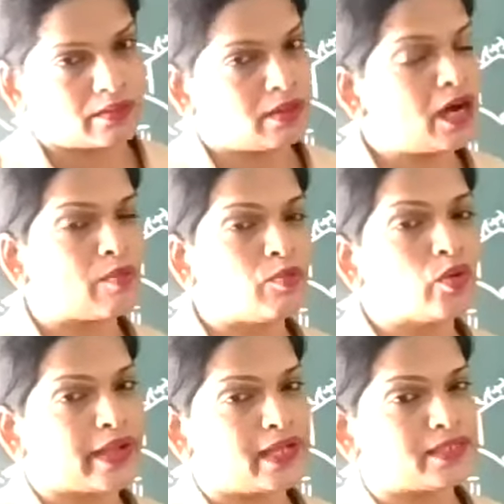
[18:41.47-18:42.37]

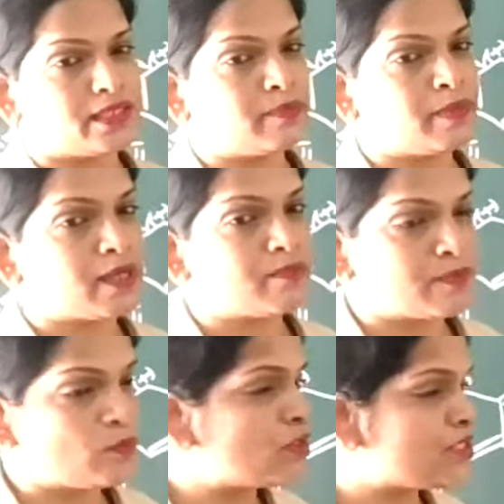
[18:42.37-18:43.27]
Carbocation becomes
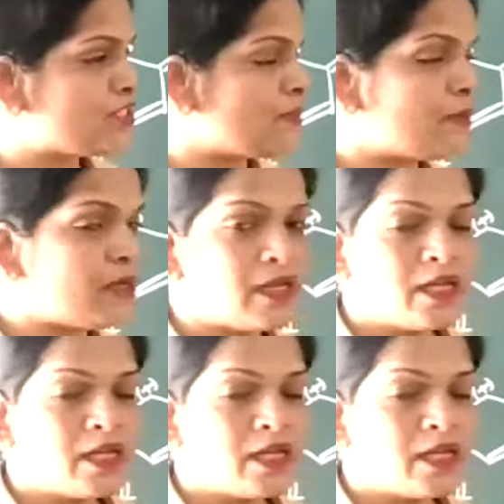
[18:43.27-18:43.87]
more stable.